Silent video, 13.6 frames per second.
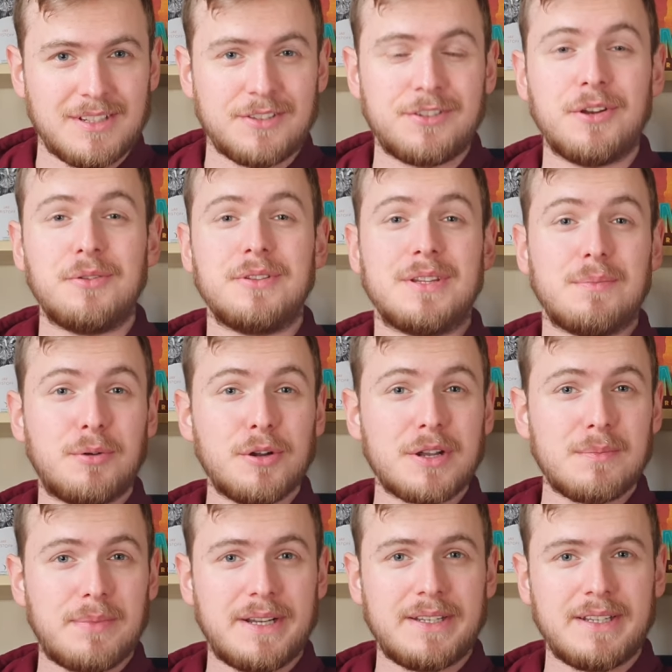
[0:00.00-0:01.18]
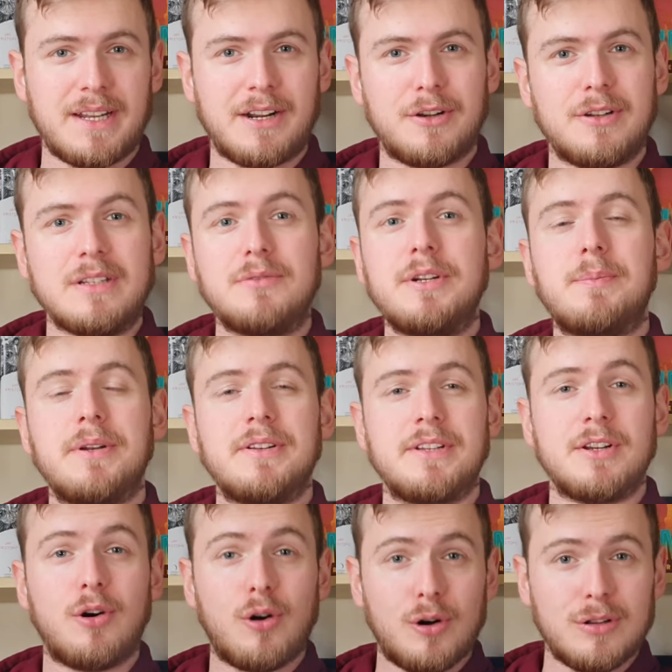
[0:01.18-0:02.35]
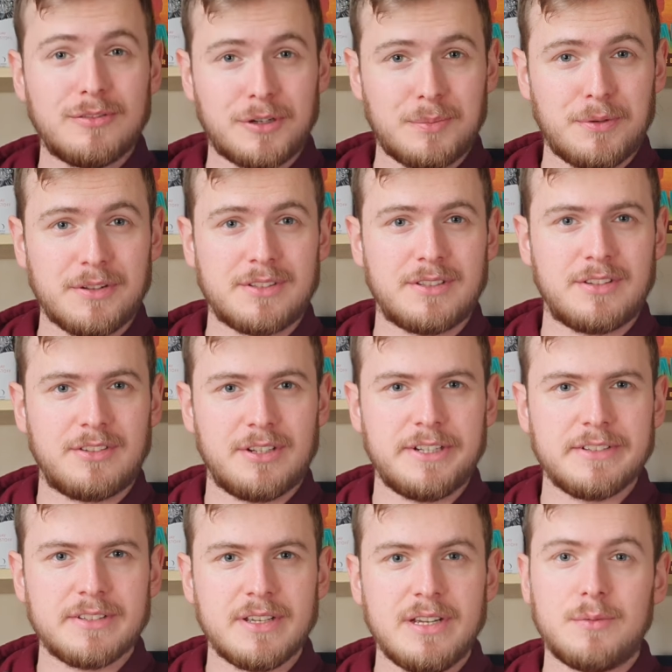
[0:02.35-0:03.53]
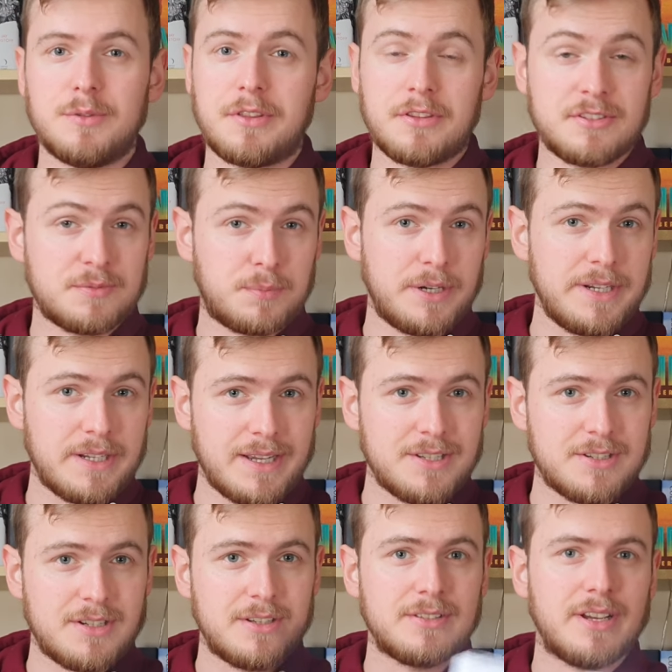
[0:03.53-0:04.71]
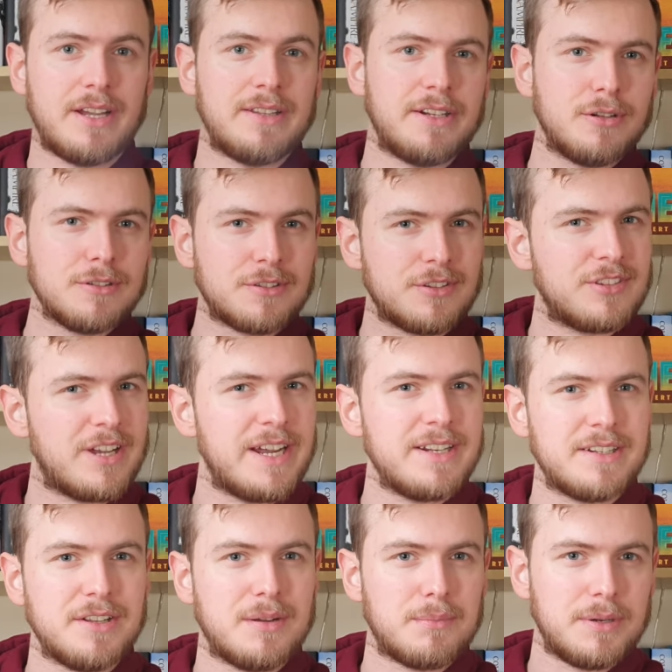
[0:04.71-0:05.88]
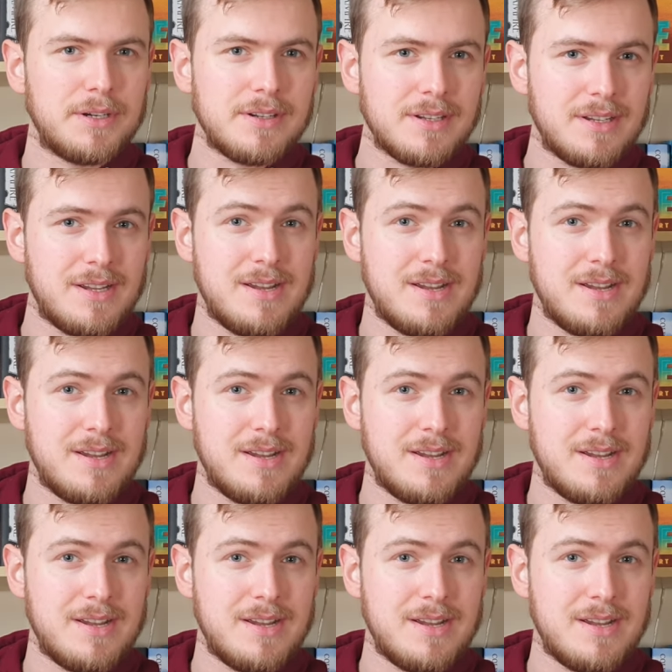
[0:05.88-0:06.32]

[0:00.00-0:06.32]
So, the Broken Binding are currently reprinting all four books in the series with sprayed edges and they're also signed and numbered